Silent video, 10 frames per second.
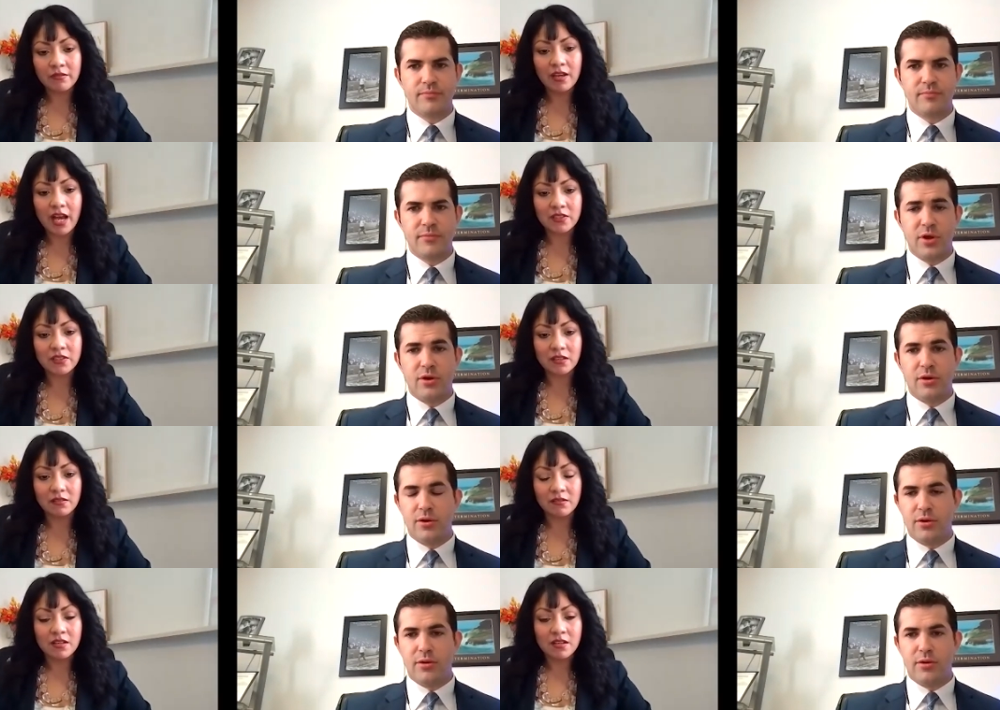Speaker 1: as
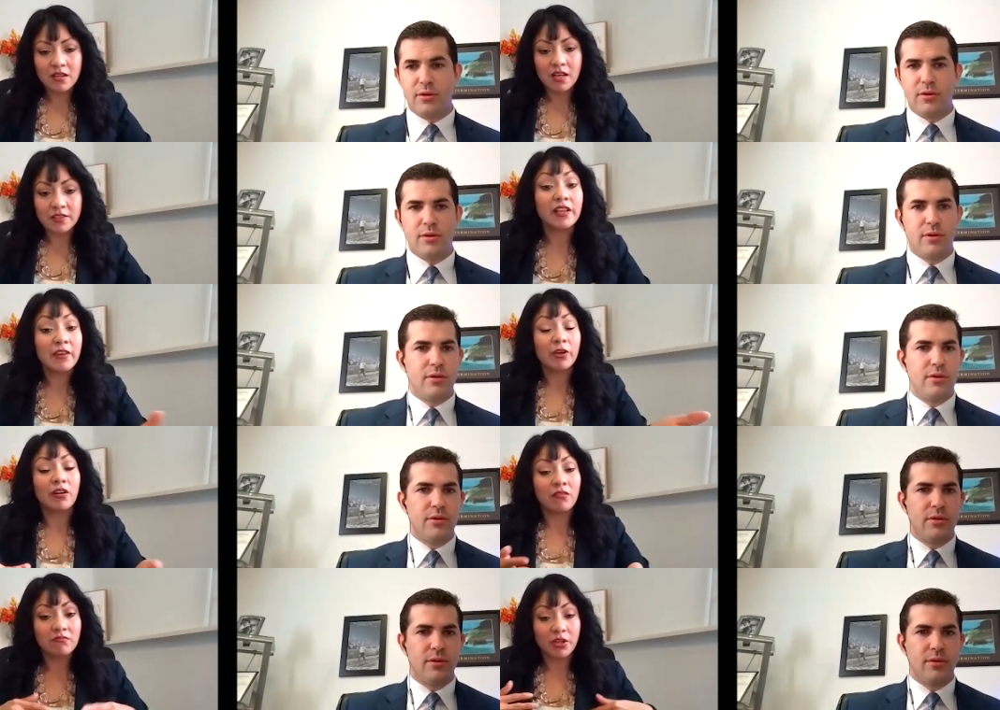a
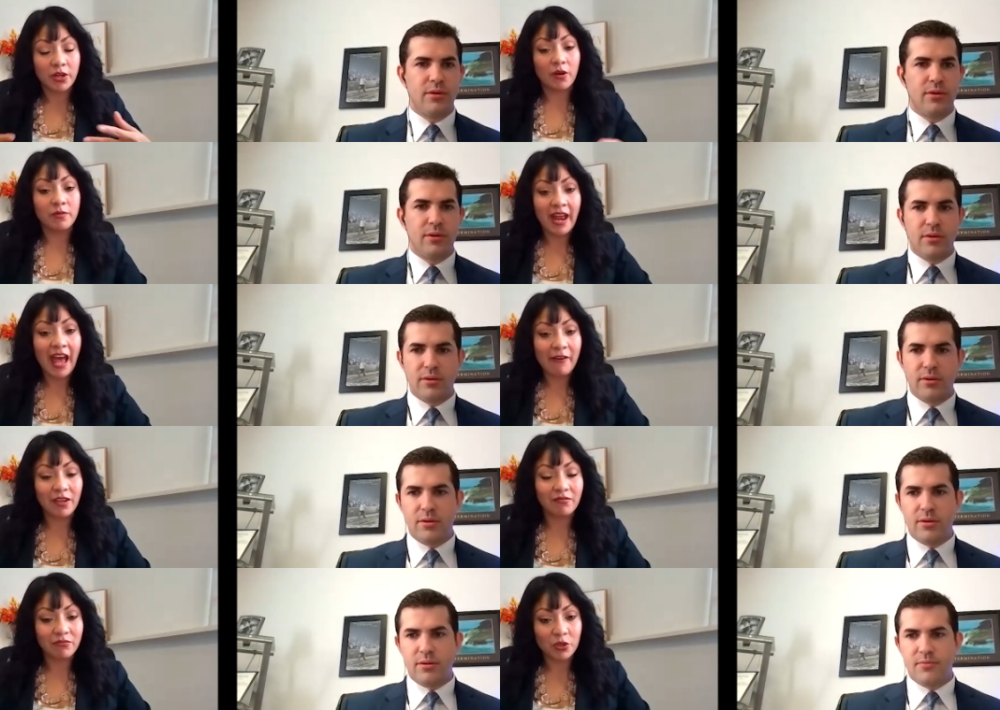leader, and
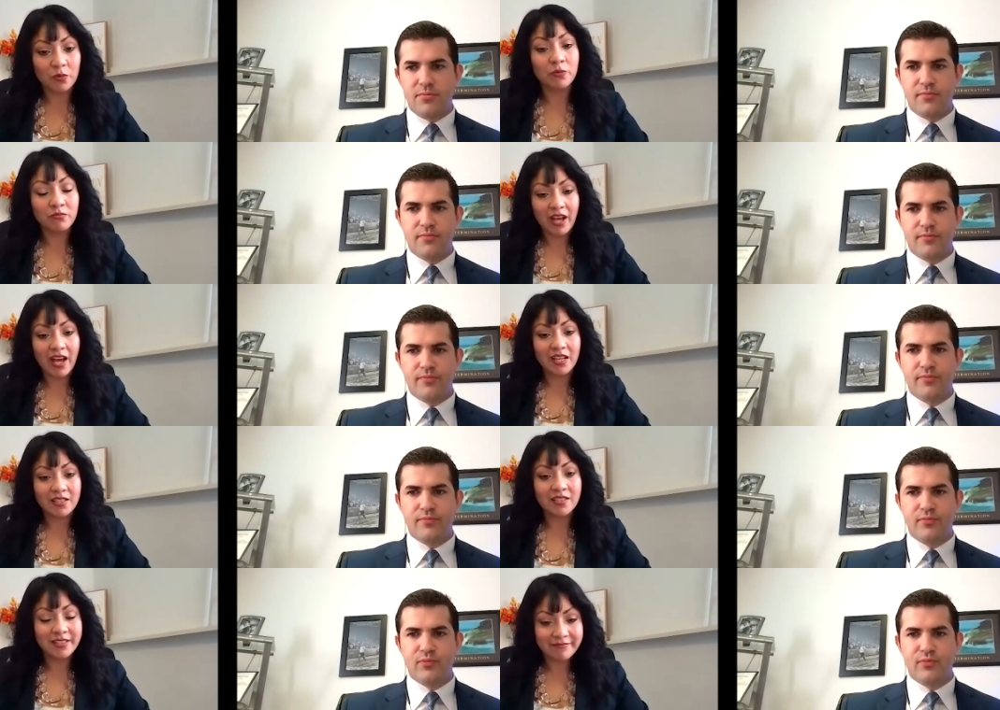having you
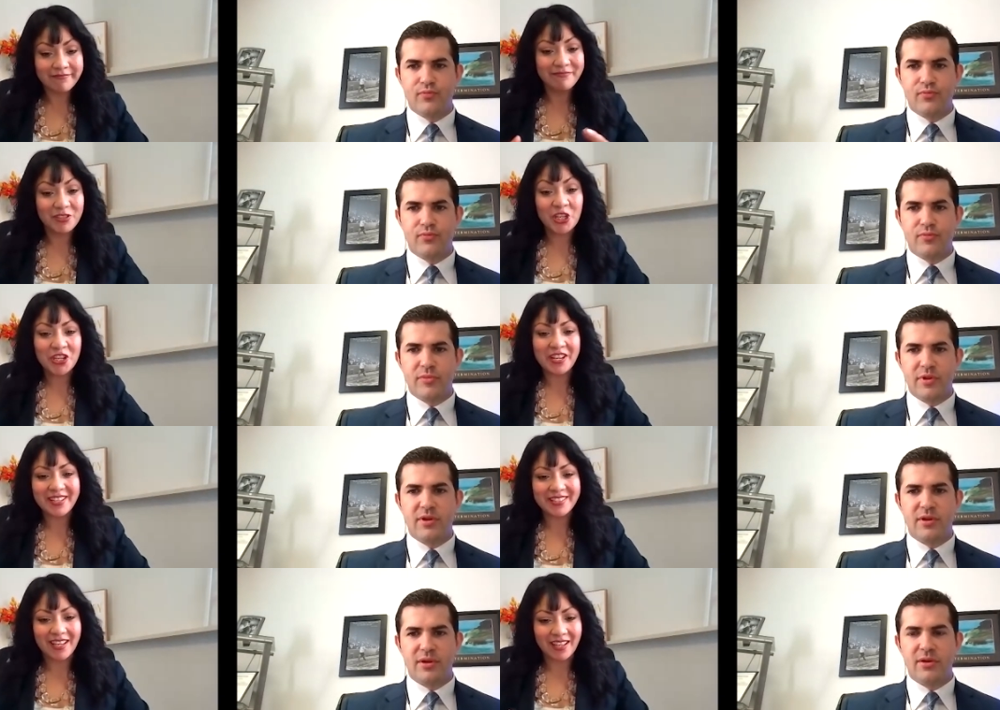as teaching
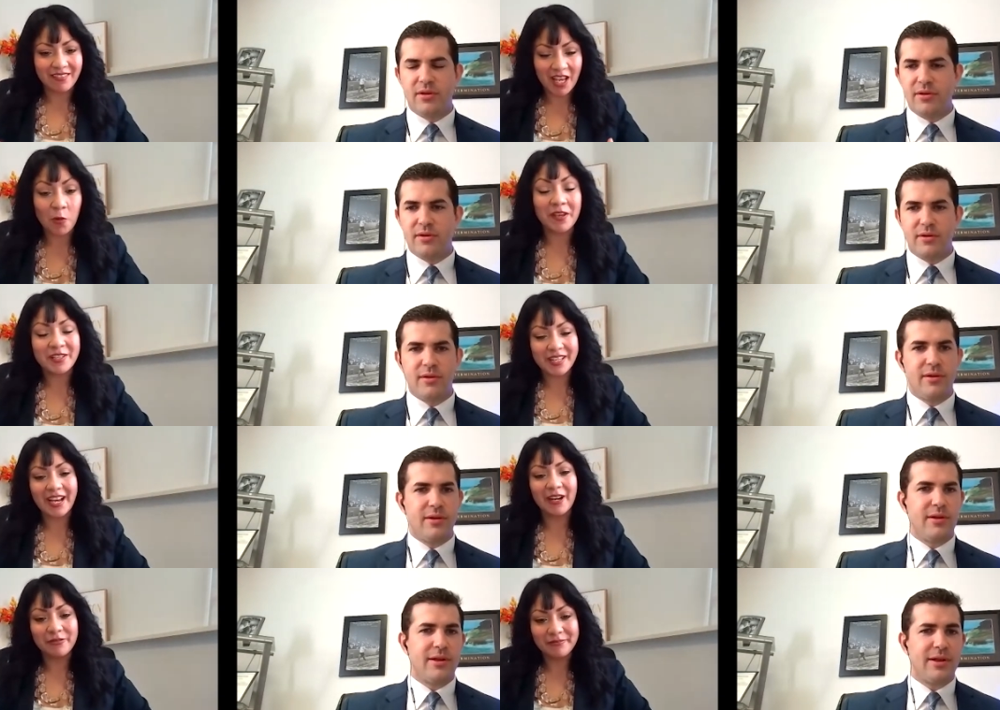us and helping us
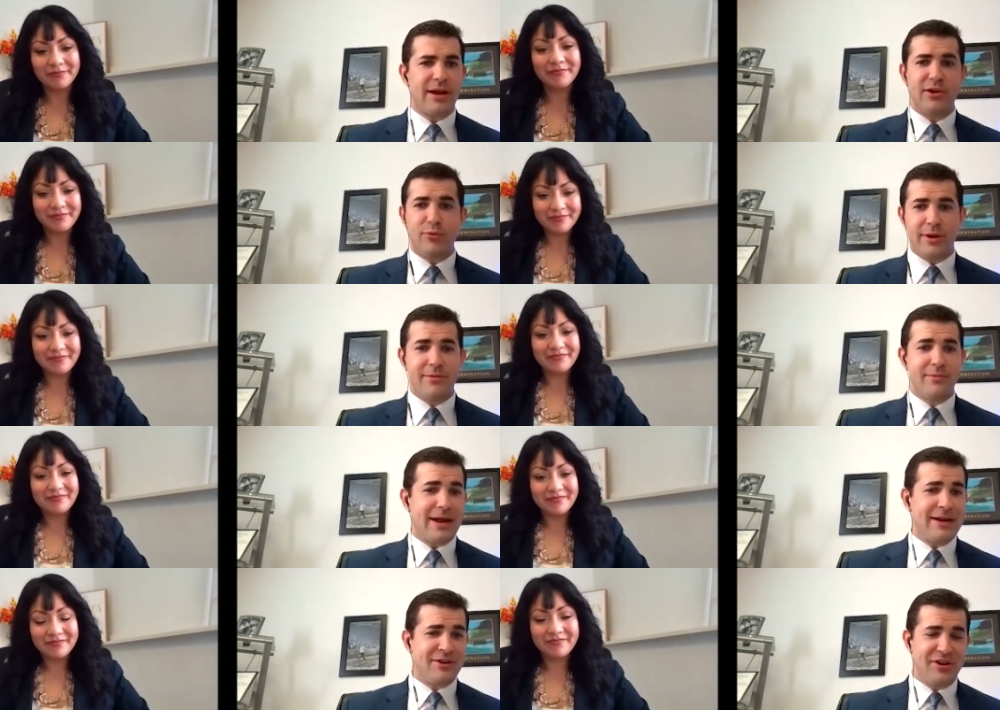out.
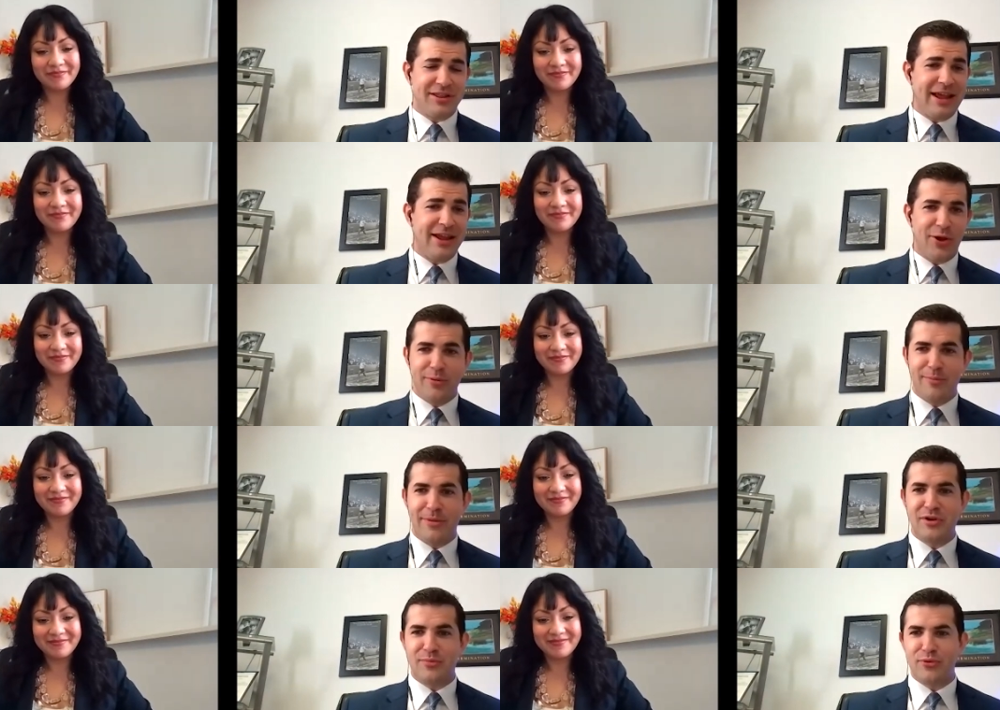
Speaker 2: Gotcha. Thank you.
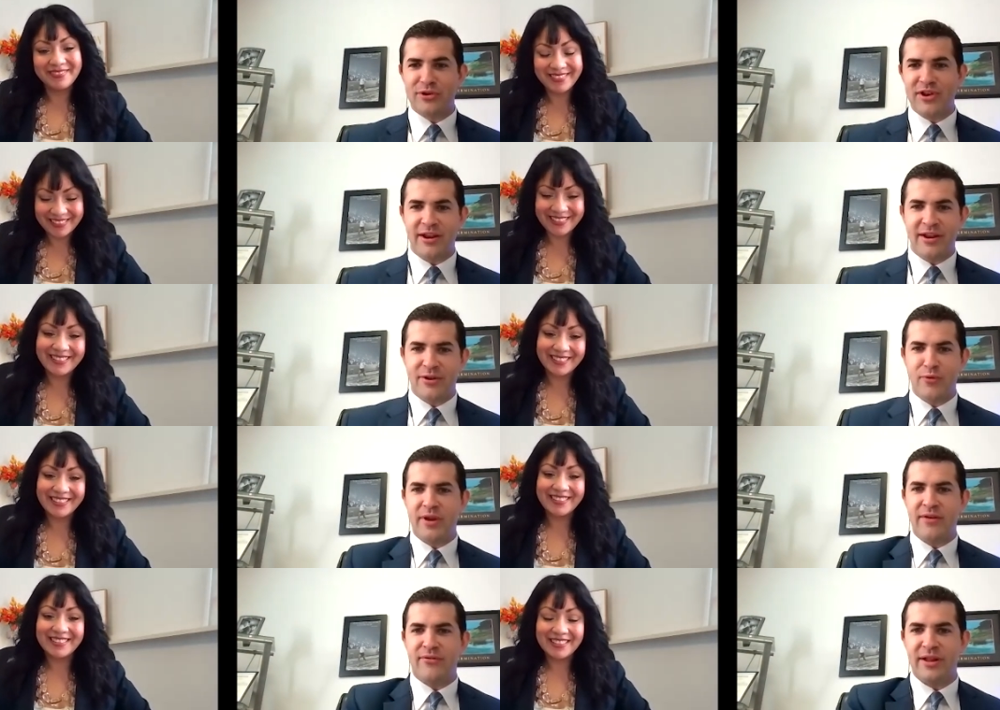Much appreciated. You've
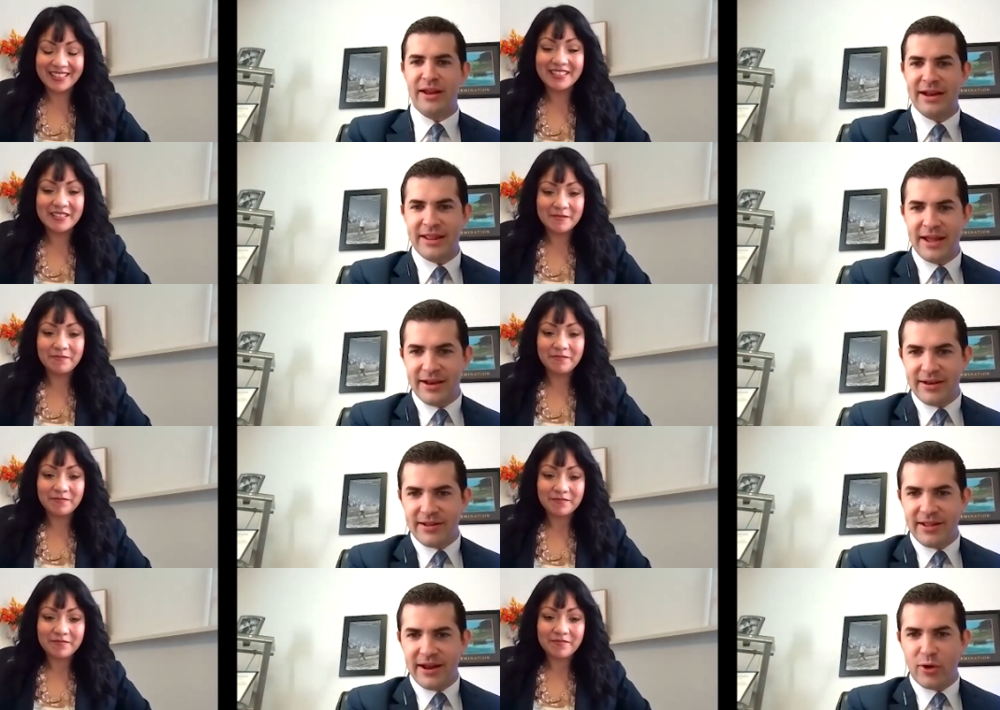definitely got that
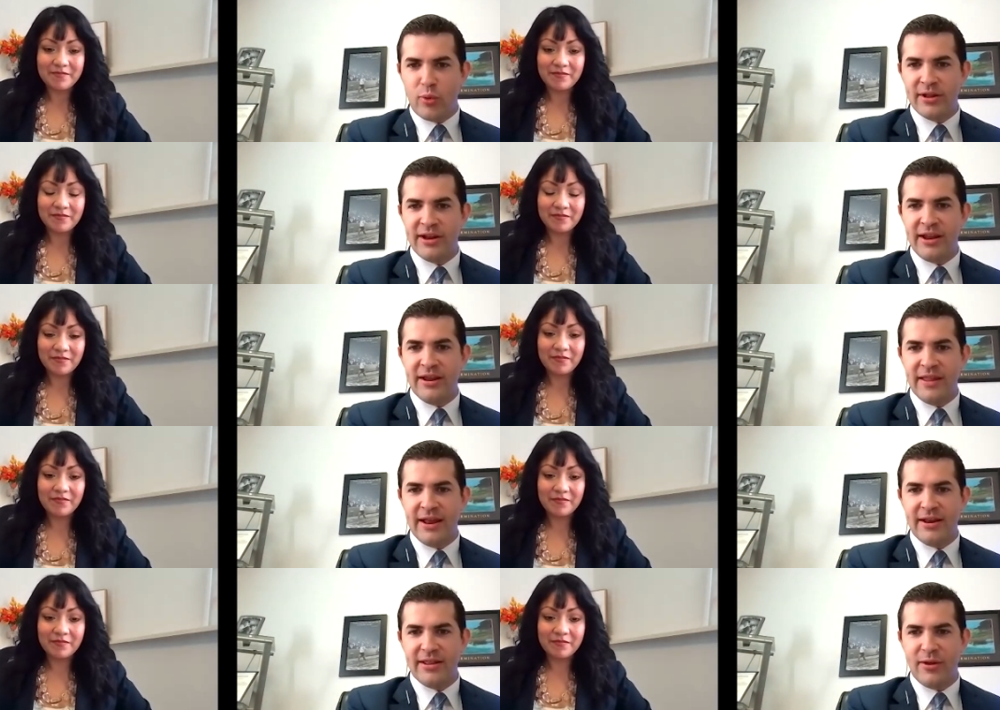quality and
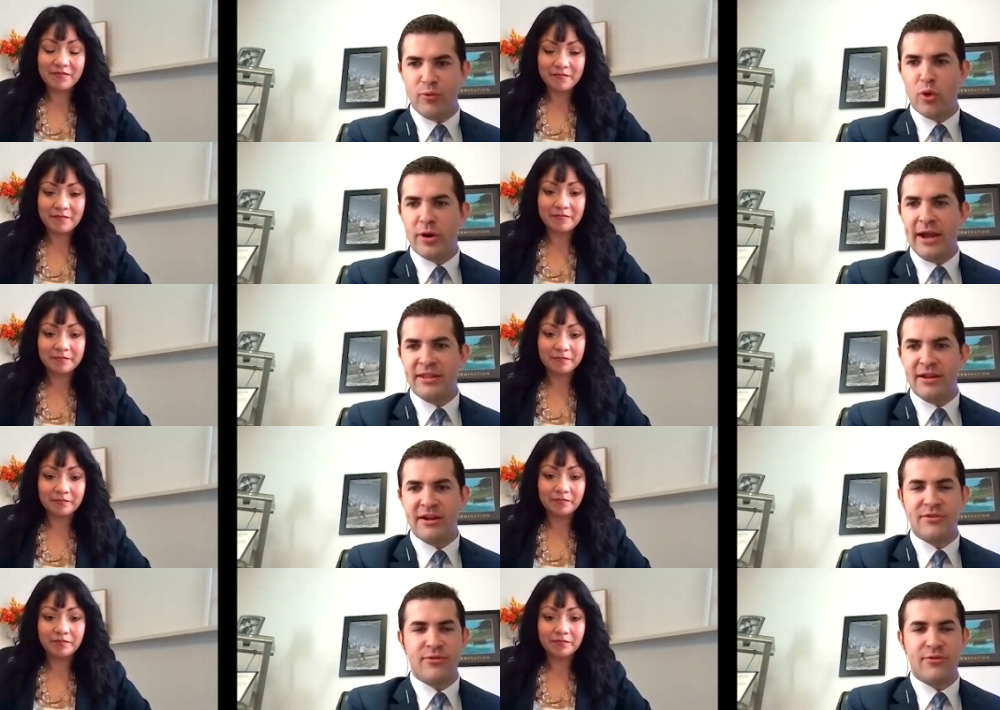that work ethic as